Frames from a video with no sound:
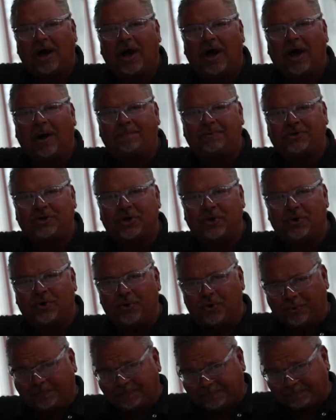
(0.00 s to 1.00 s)
up
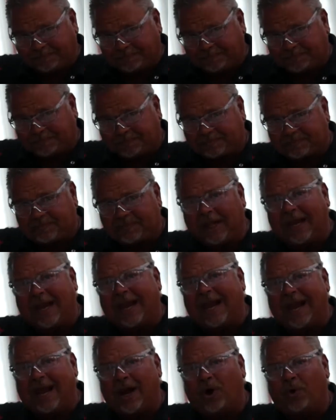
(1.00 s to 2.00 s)
to
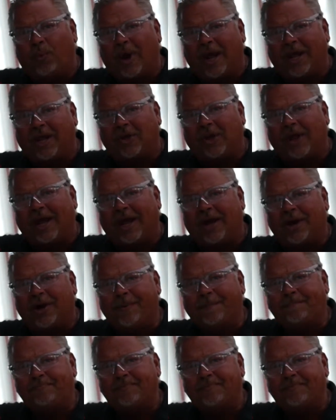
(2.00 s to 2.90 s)
an air regulator.